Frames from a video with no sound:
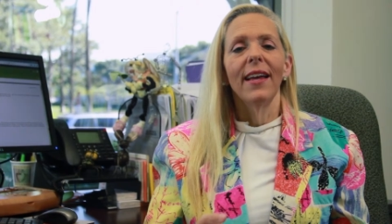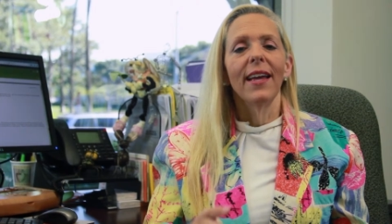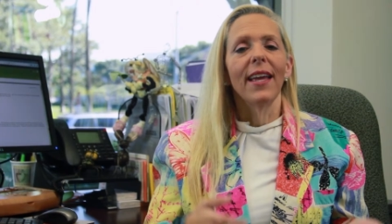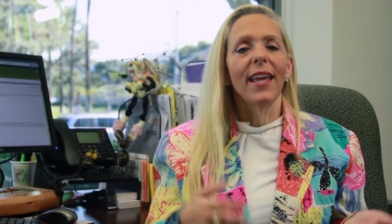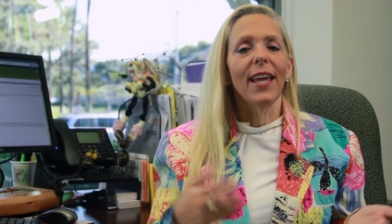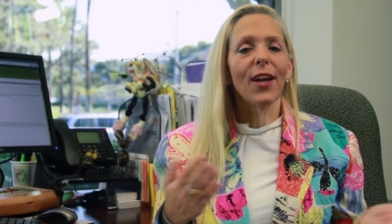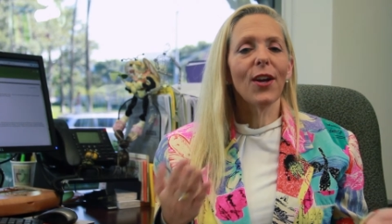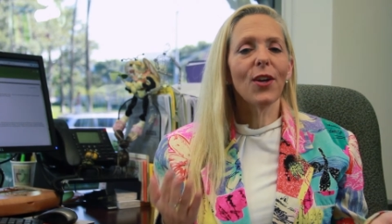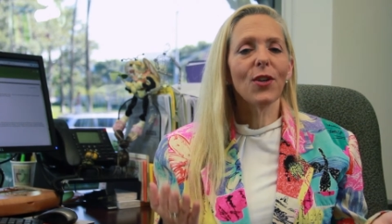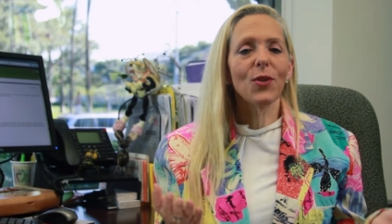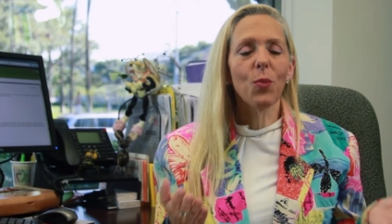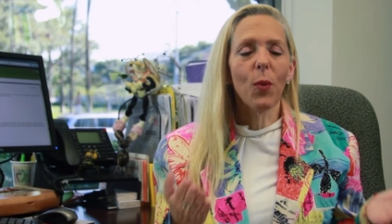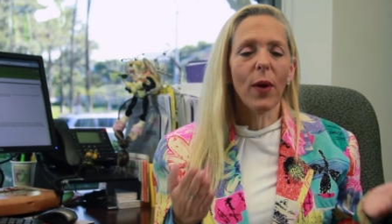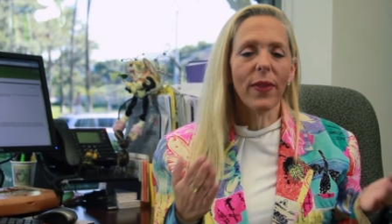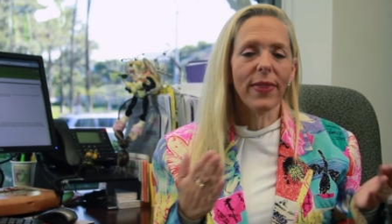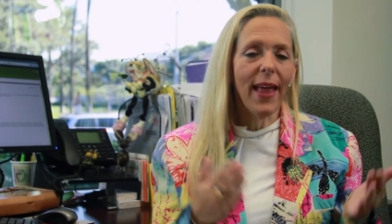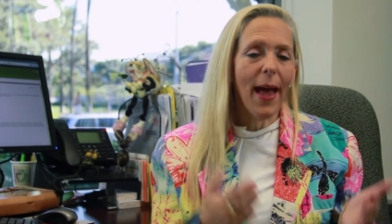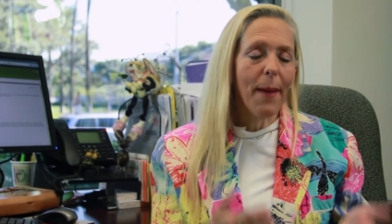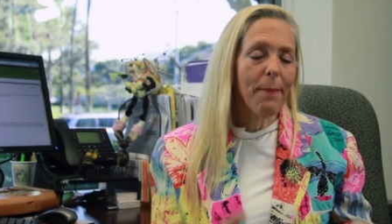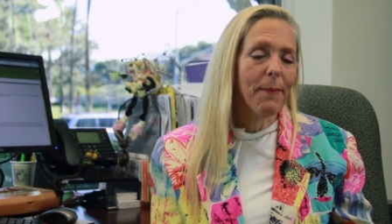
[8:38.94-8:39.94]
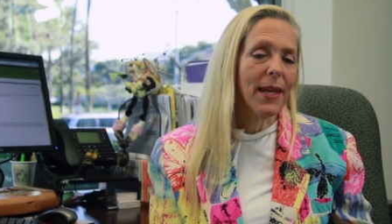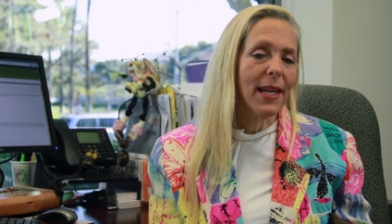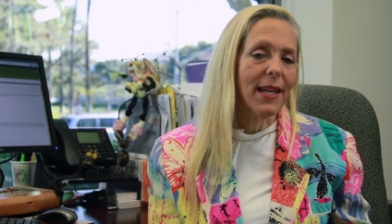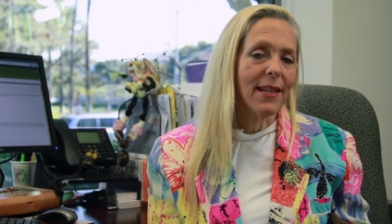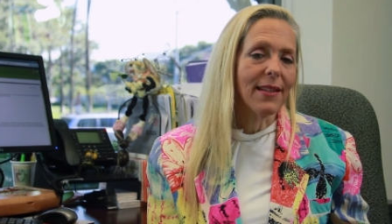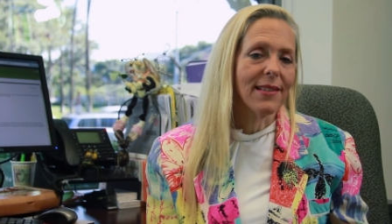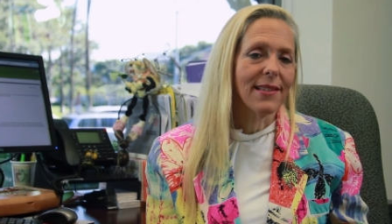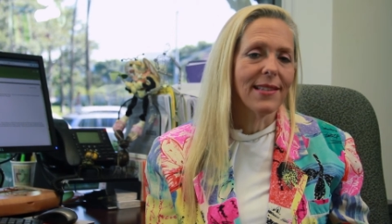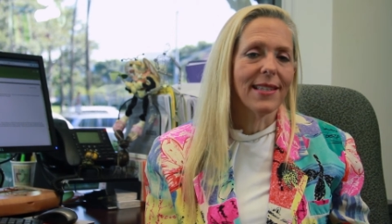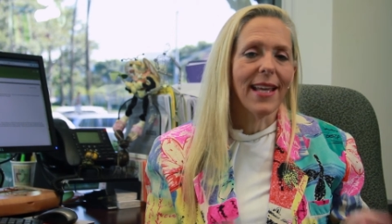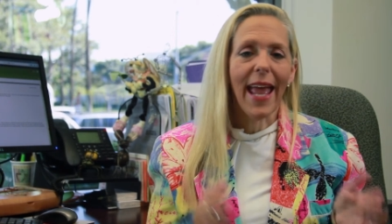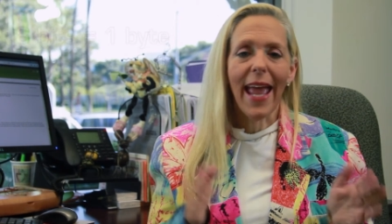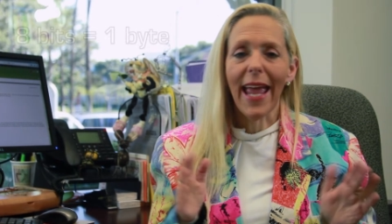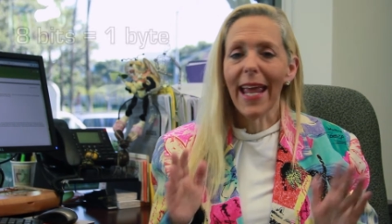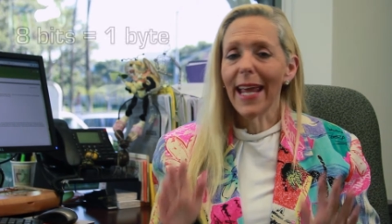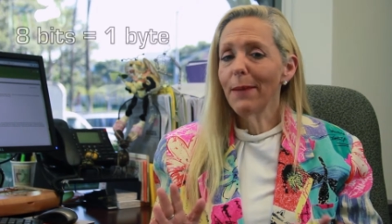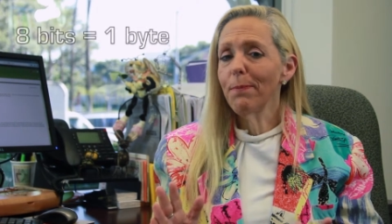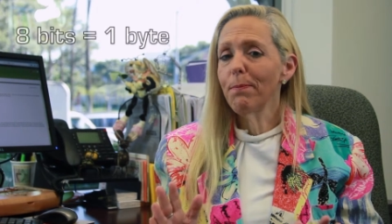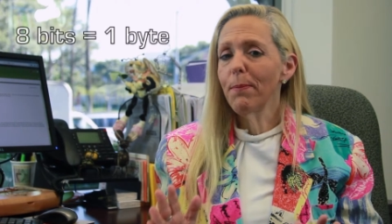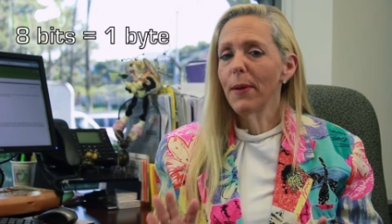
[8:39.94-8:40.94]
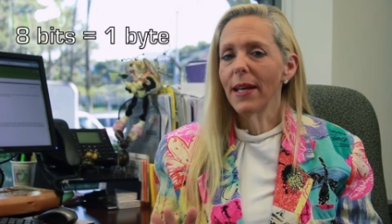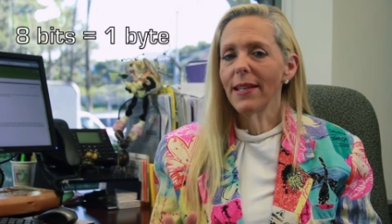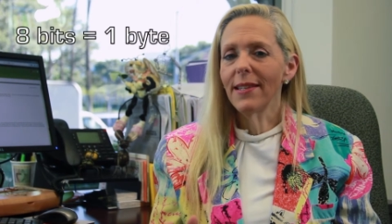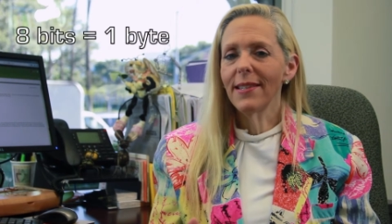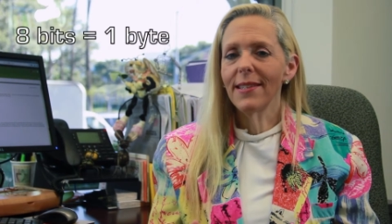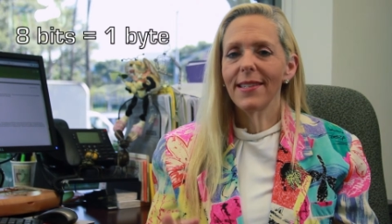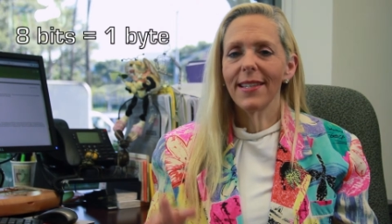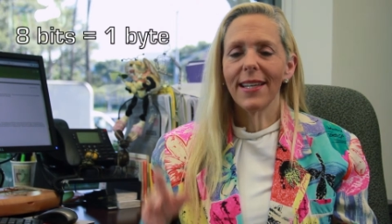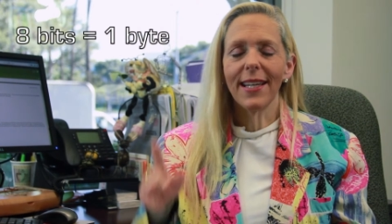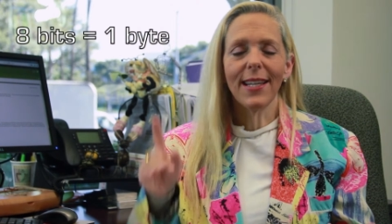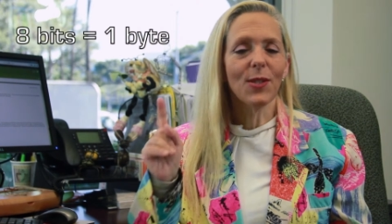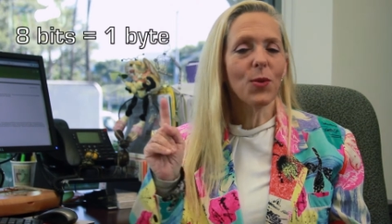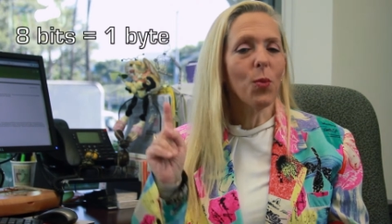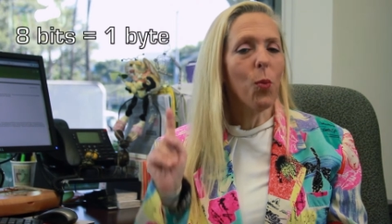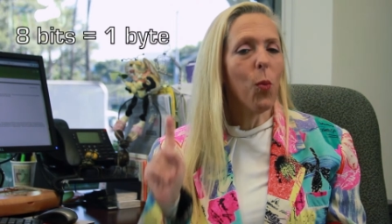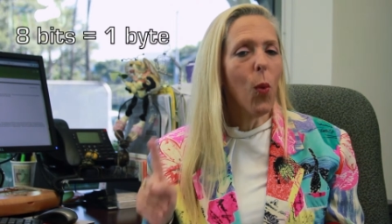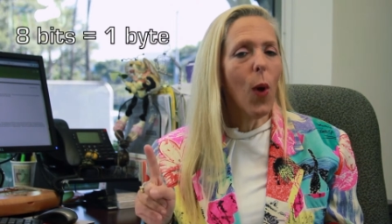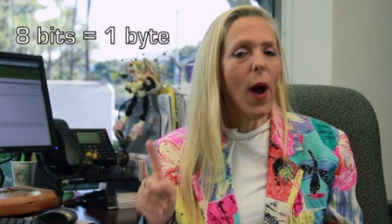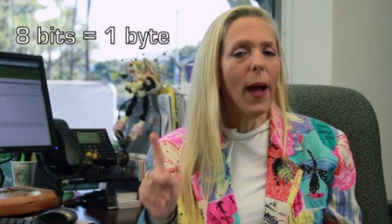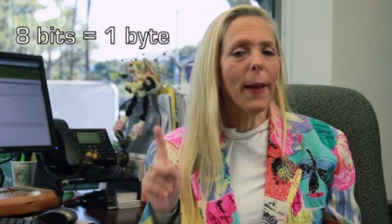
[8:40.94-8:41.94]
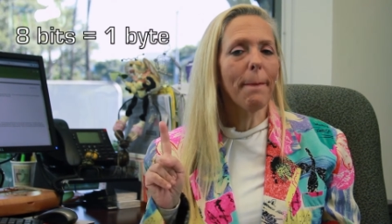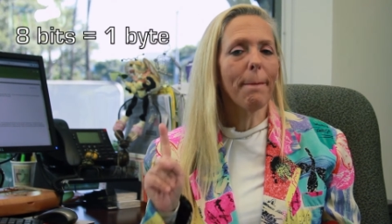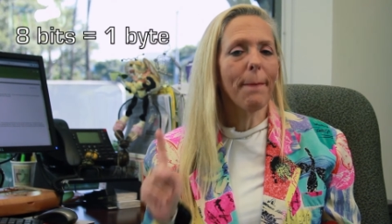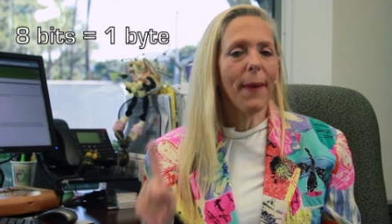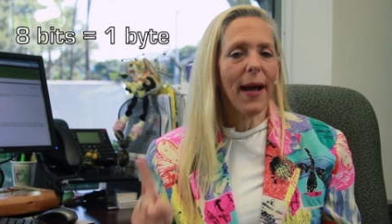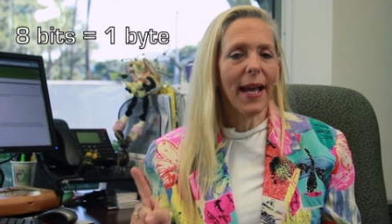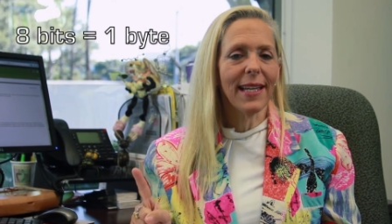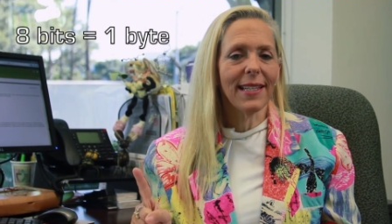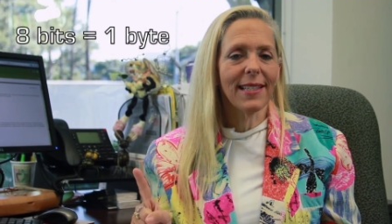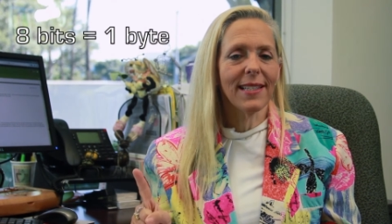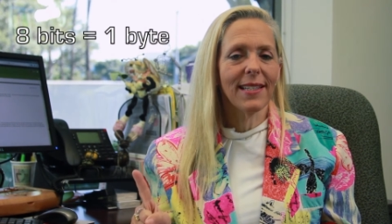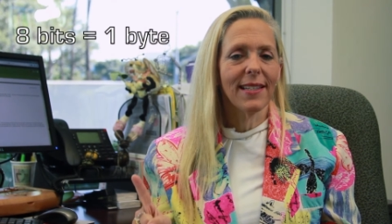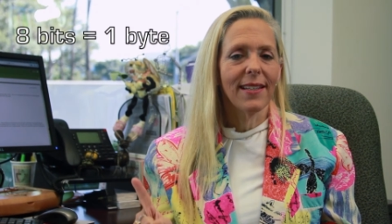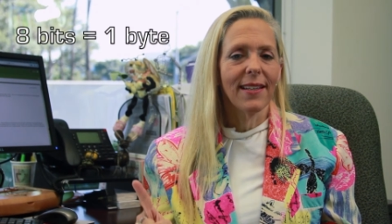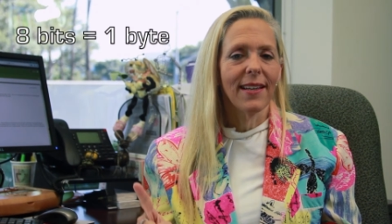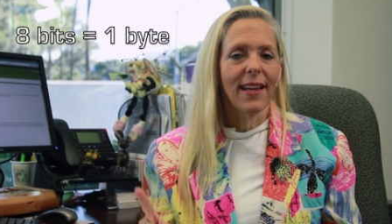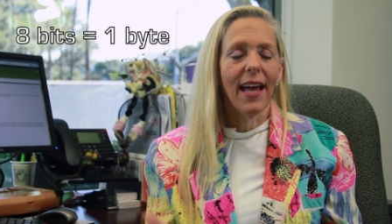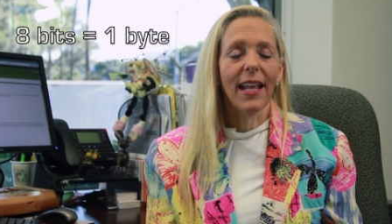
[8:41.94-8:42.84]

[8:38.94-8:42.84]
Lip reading: Here's what that means. 8 bits is 1 byte,